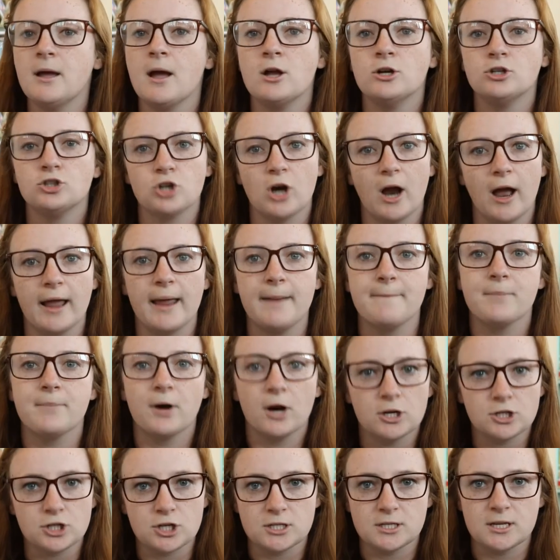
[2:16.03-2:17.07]
try and
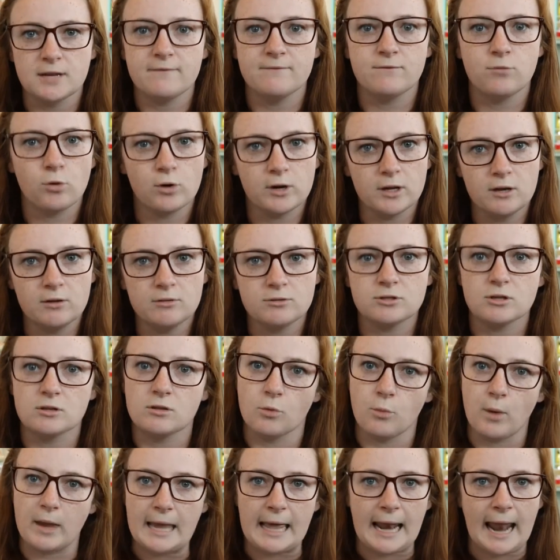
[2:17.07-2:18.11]
purchase it for you so that we
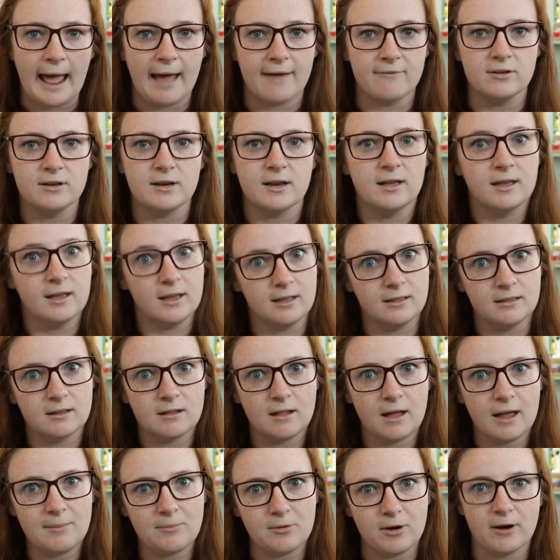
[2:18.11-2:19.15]
can have it in the
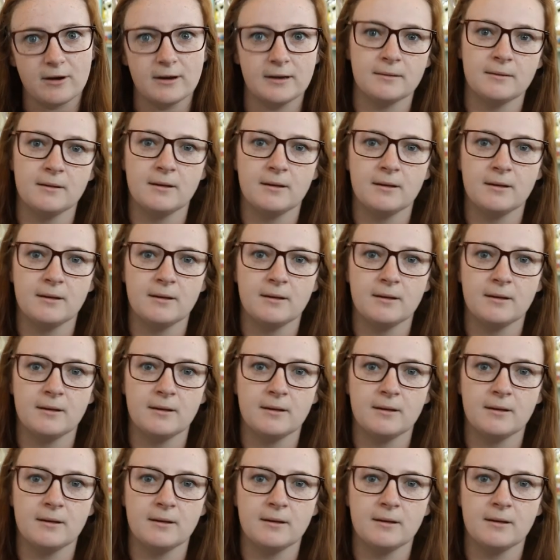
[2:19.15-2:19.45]
library.